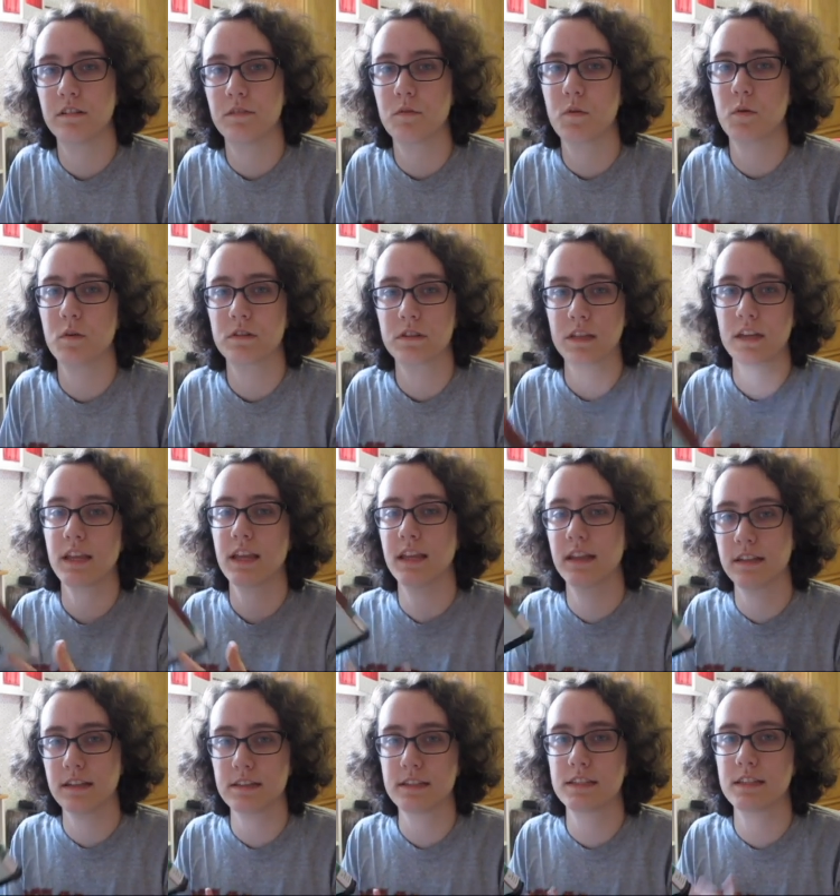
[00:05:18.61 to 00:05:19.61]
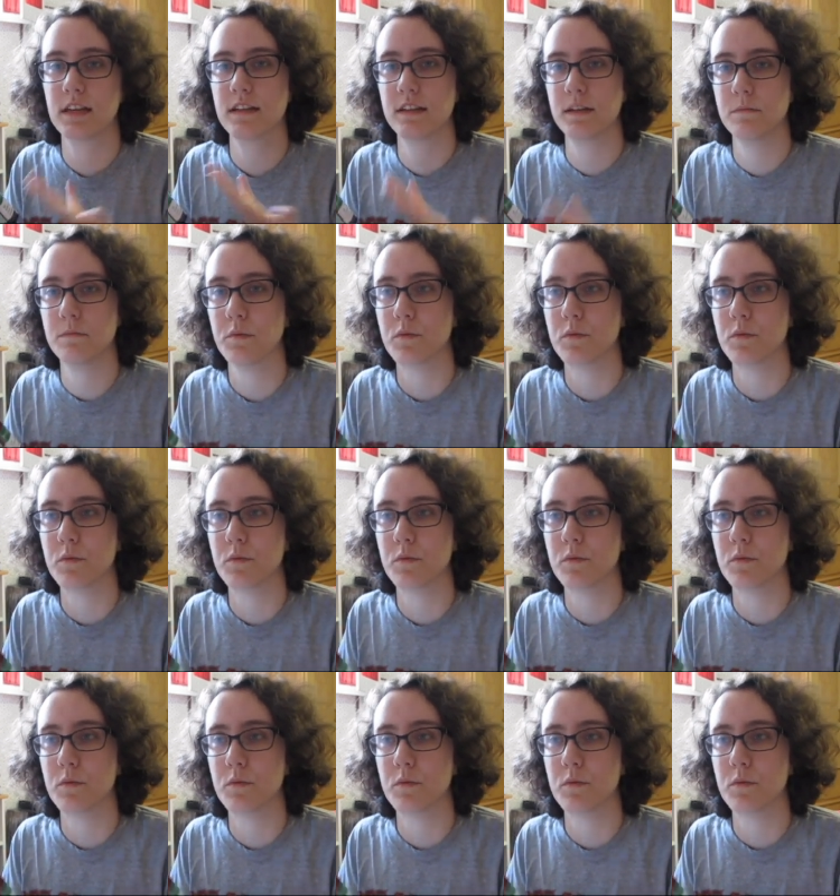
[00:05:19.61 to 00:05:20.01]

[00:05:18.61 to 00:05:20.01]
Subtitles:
of course, again, it's set in